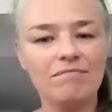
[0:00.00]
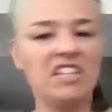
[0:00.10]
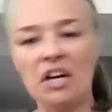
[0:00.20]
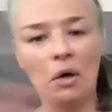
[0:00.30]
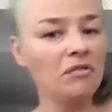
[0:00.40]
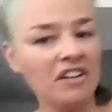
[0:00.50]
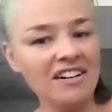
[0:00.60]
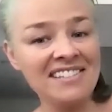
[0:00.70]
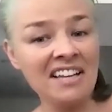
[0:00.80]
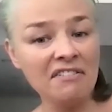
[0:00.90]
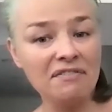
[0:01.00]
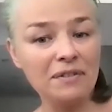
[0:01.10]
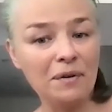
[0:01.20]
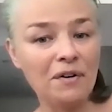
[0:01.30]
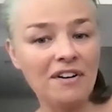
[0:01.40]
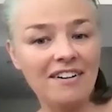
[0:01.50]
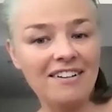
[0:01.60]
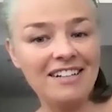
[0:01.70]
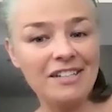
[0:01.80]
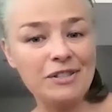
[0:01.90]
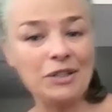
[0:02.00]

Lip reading: get over our stuff or is